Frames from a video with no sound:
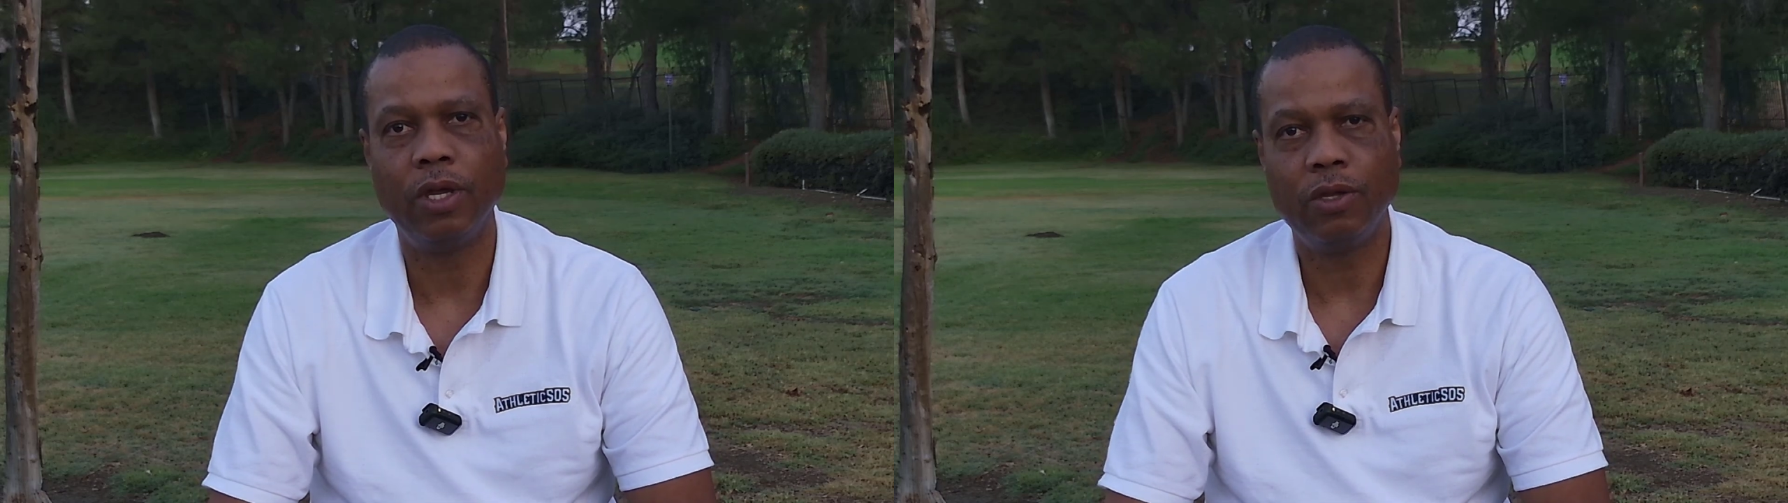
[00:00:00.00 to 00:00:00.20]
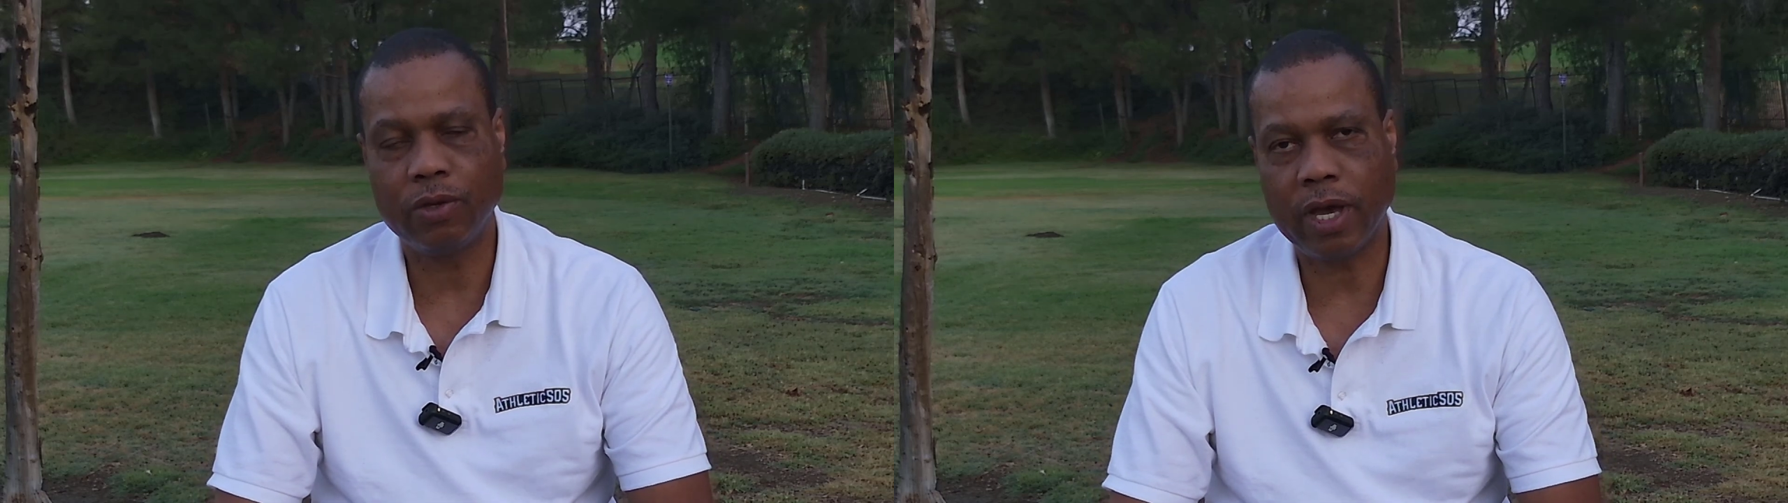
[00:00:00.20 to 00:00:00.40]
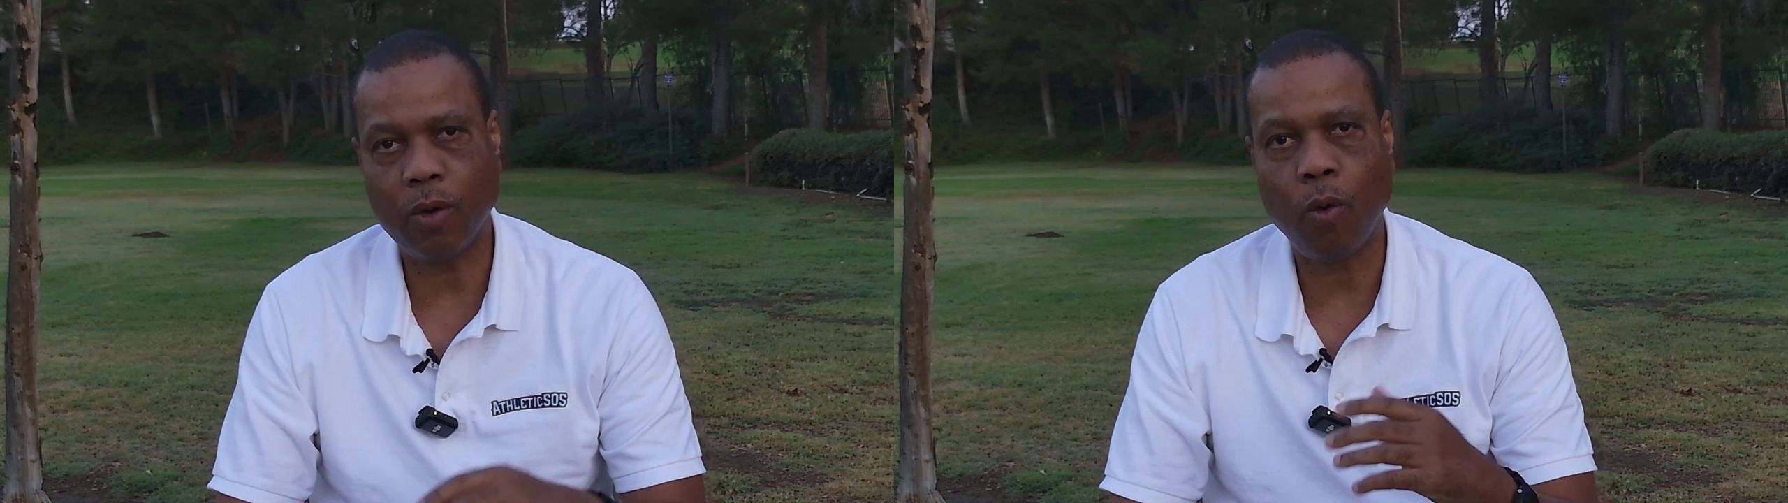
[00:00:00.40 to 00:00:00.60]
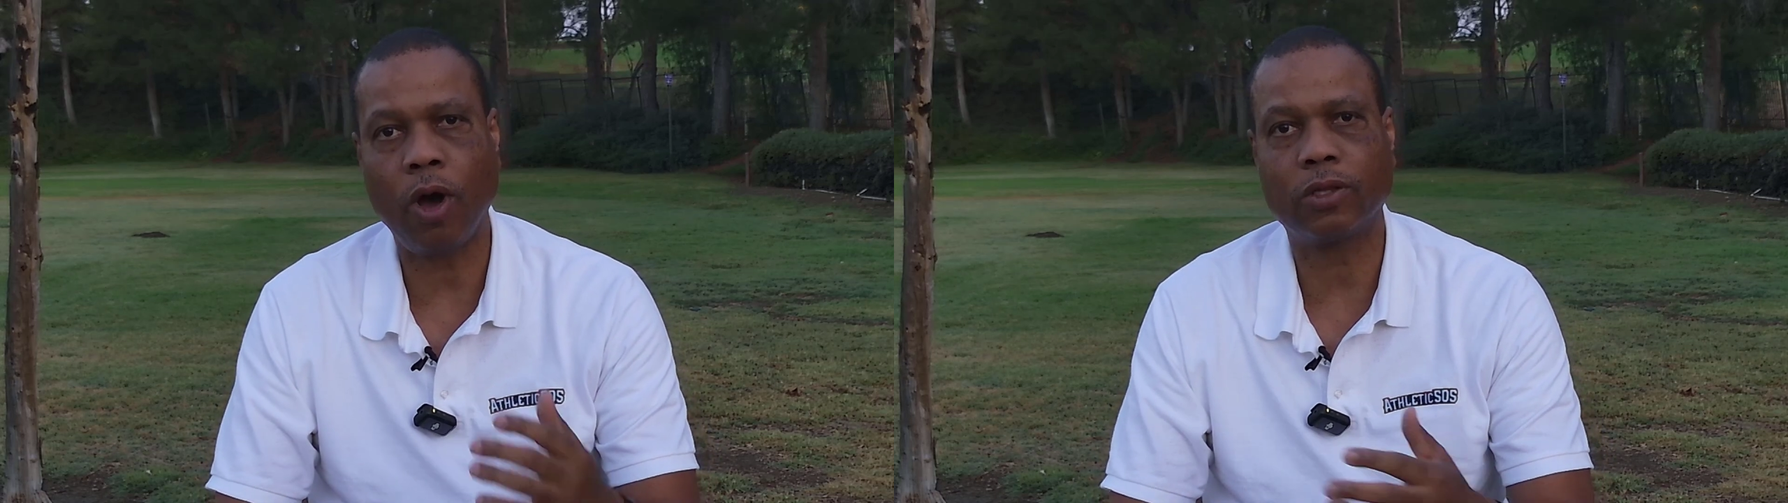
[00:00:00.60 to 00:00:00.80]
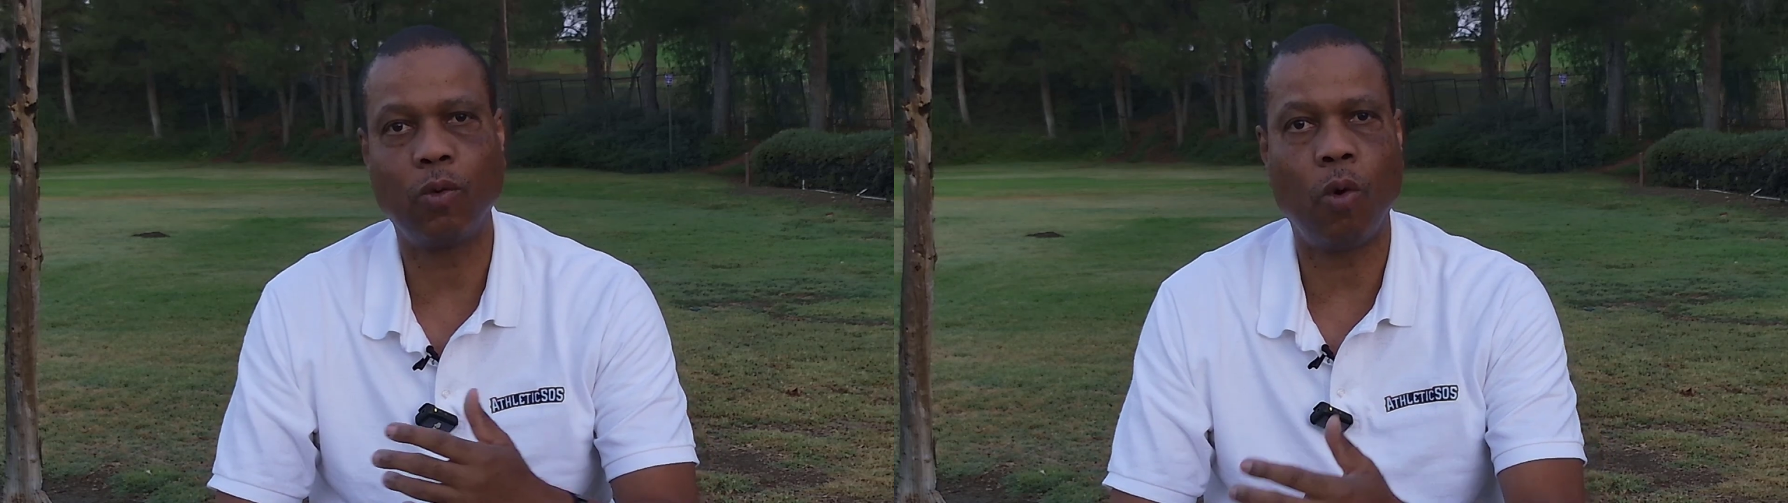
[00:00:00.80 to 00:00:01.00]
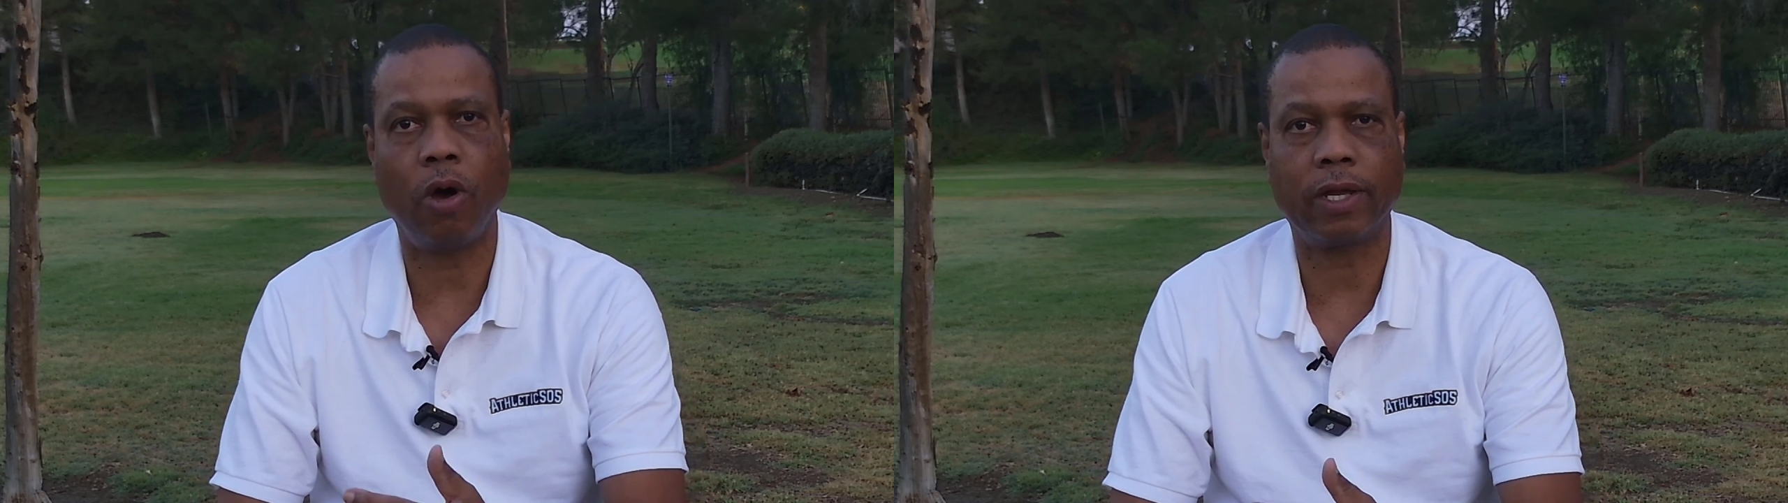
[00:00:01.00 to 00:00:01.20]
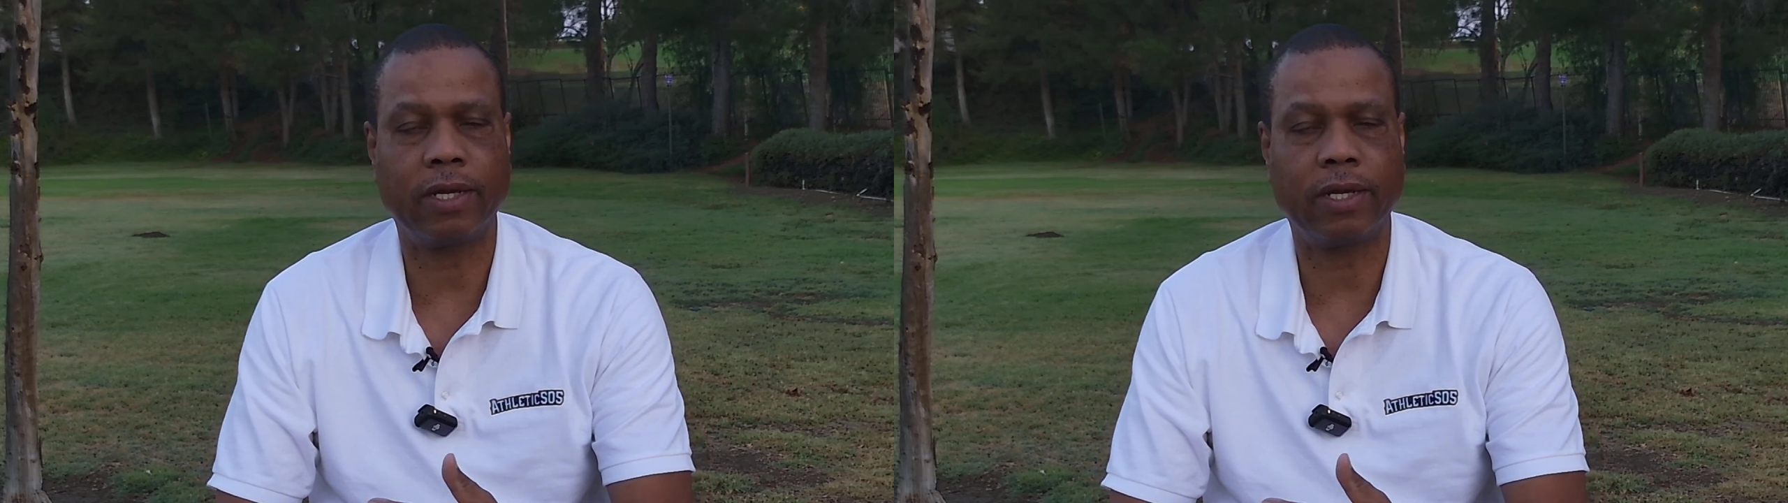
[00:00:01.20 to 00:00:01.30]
You got to walk the walk,